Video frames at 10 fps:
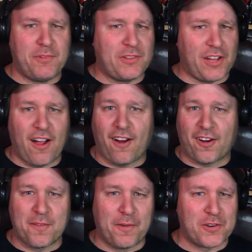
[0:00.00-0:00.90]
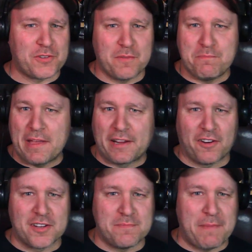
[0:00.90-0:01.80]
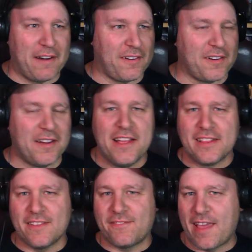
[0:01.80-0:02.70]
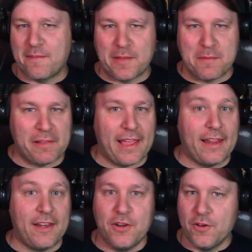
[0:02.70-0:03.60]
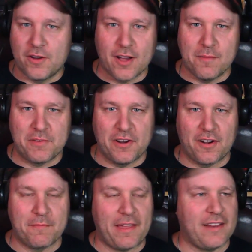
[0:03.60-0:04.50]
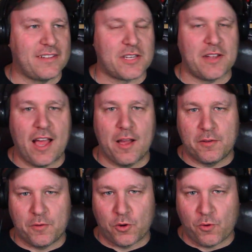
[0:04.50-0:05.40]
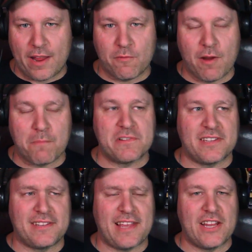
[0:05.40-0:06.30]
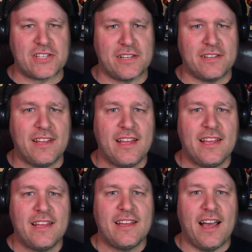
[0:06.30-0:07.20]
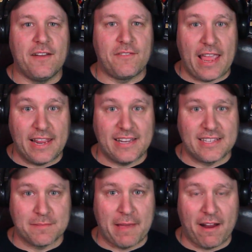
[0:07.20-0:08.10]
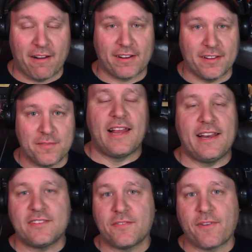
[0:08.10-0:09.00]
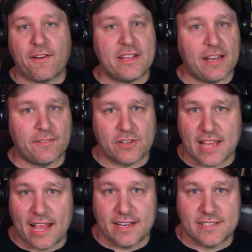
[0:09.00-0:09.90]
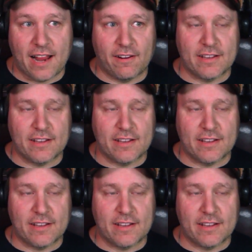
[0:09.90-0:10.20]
the car commercial with bigger is better, the family playing Nukem, you know what I mean? Just a great representation of 80s America. And it is a very clever satire.